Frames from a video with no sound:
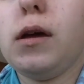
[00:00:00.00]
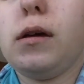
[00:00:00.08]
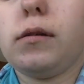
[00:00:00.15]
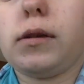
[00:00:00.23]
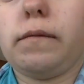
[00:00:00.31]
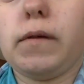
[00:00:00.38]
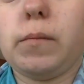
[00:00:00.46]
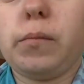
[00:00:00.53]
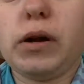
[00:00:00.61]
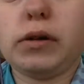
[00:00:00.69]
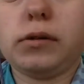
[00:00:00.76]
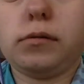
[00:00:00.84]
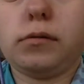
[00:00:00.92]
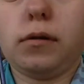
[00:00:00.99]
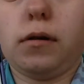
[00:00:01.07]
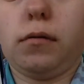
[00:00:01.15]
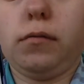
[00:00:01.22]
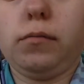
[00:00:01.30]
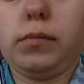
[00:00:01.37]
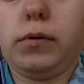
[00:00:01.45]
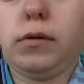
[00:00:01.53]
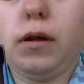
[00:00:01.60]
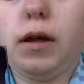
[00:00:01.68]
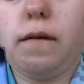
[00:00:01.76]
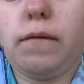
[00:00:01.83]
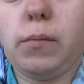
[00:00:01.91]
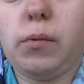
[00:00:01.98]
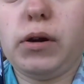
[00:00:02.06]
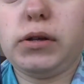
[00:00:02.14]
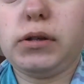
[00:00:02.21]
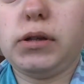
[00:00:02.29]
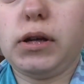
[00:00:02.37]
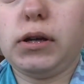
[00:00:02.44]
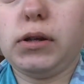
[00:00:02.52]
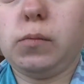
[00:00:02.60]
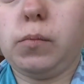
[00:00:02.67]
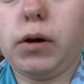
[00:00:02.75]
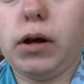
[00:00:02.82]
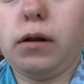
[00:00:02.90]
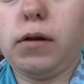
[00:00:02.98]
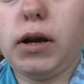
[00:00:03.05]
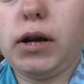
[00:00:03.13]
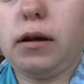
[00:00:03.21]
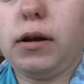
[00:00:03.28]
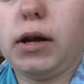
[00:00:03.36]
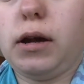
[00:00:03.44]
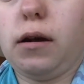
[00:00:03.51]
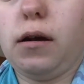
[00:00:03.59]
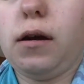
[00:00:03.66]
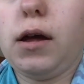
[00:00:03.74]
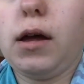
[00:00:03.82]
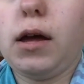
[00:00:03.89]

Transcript: So if I press, if I press this button right down here,